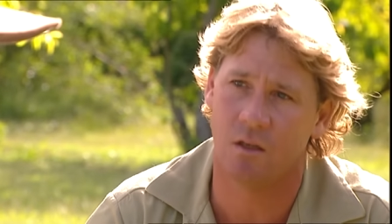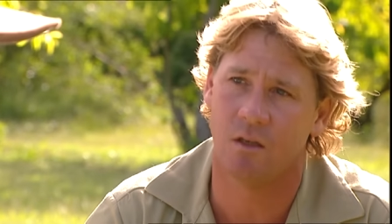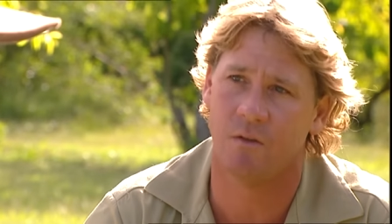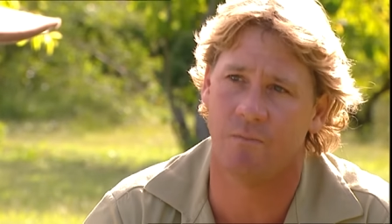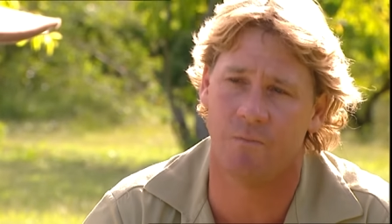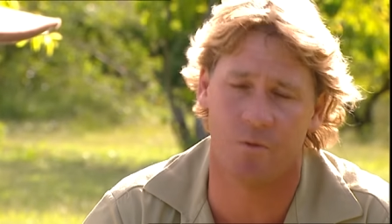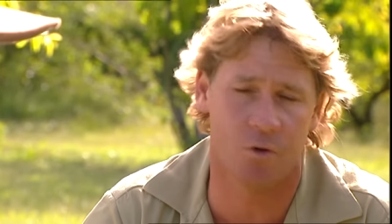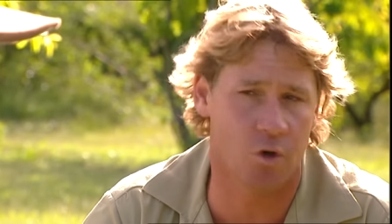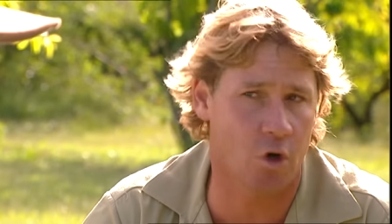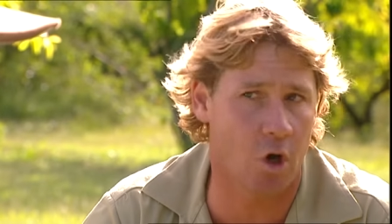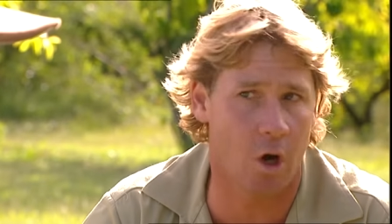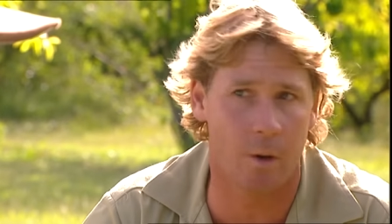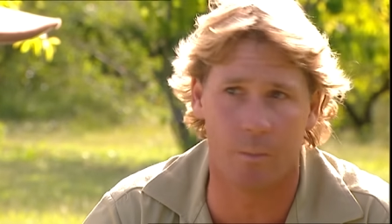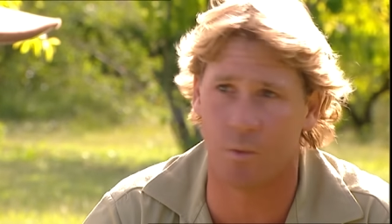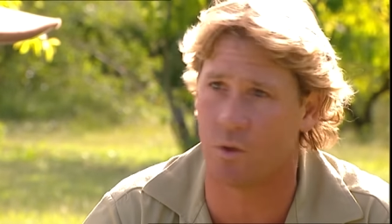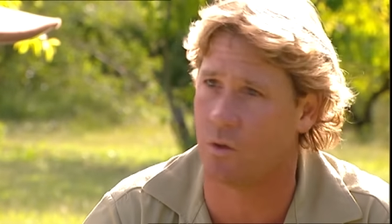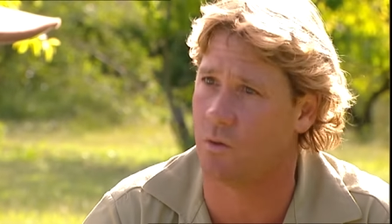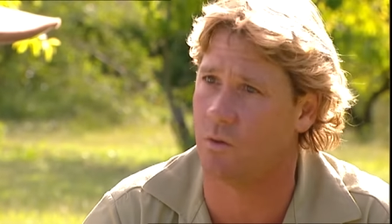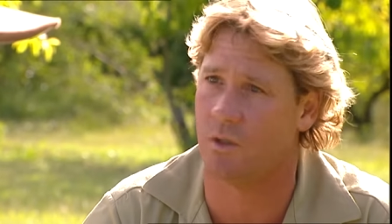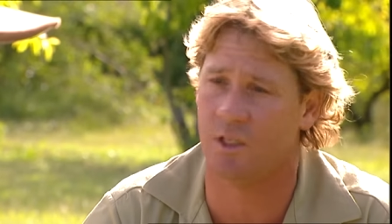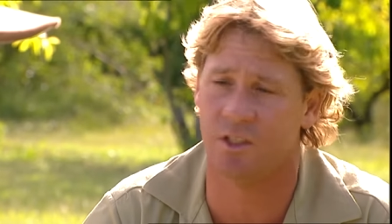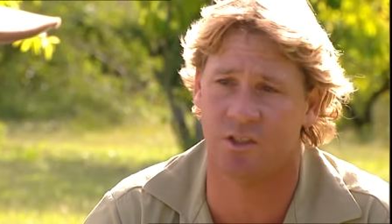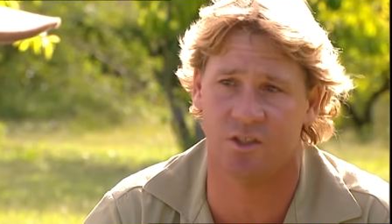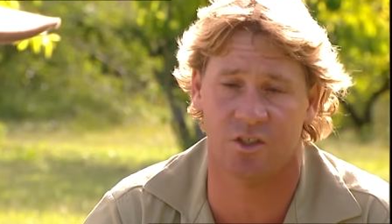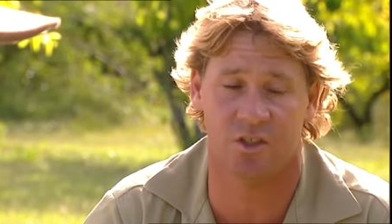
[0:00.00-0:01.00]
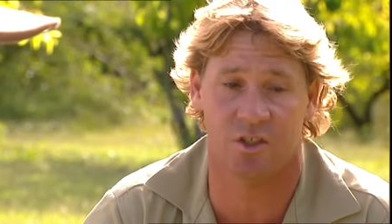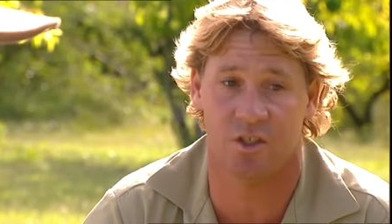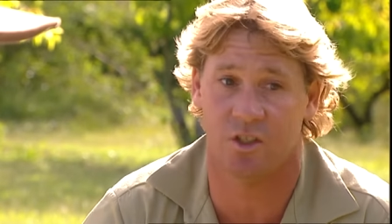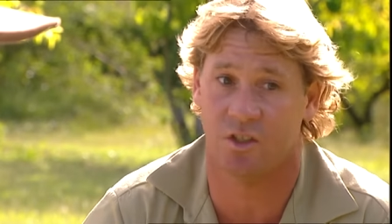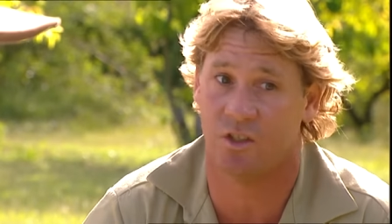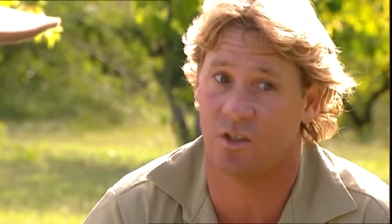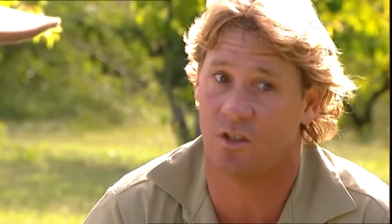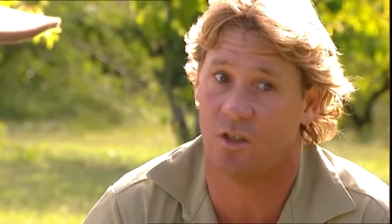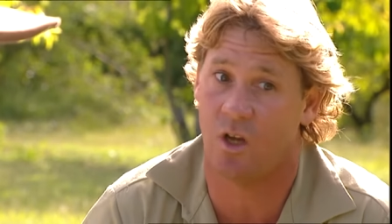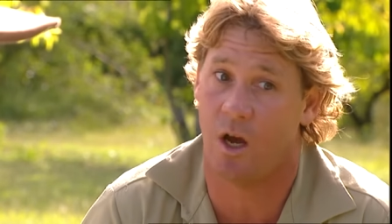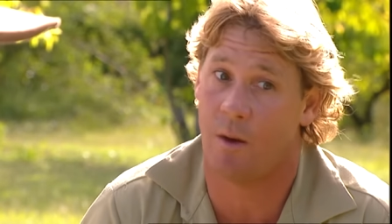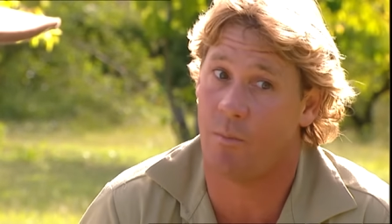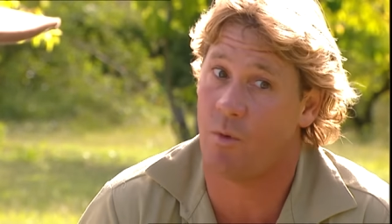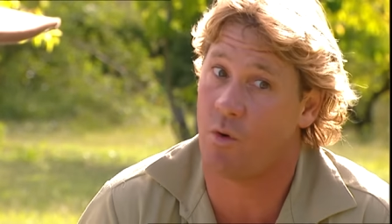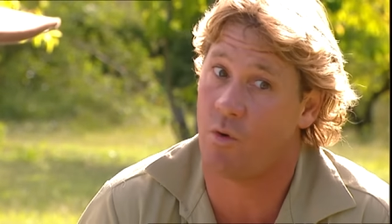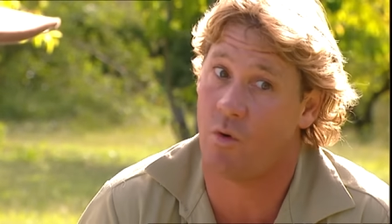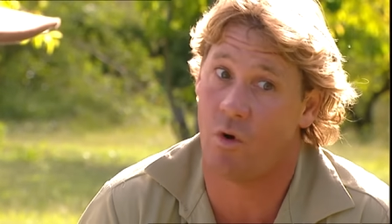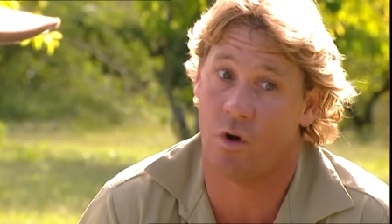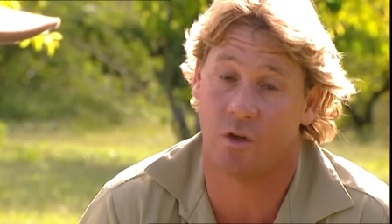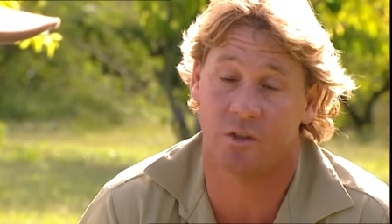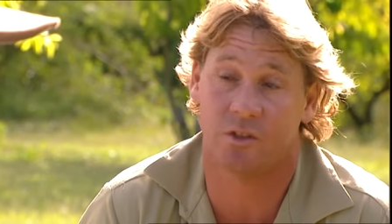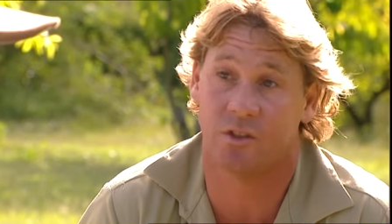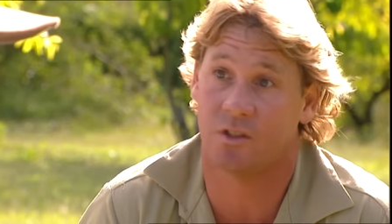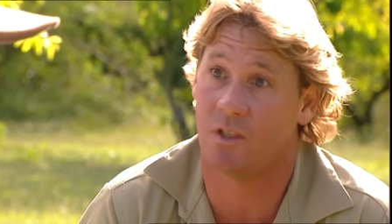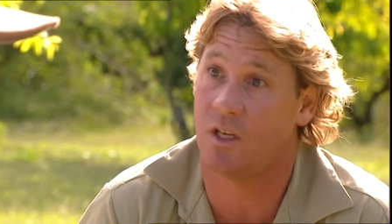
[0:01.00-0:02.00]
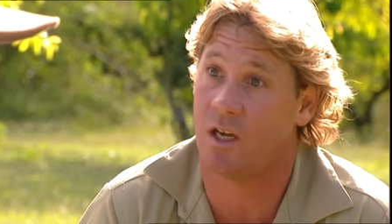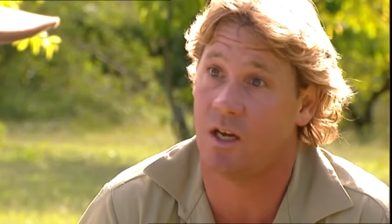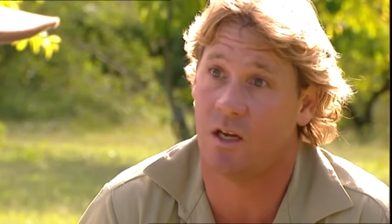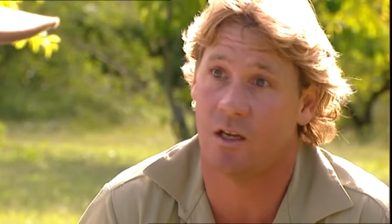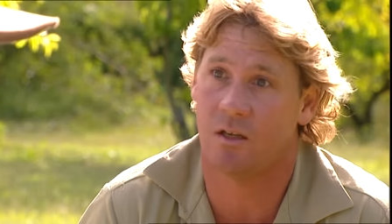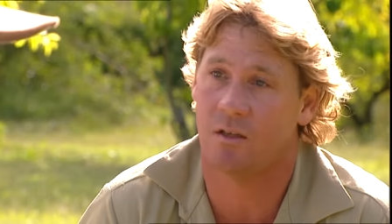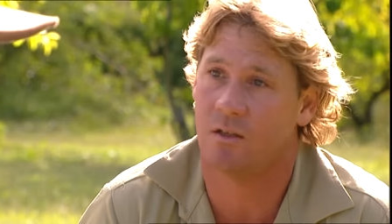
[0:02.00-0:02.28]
Phenomenal. It's just, I'm a rock star.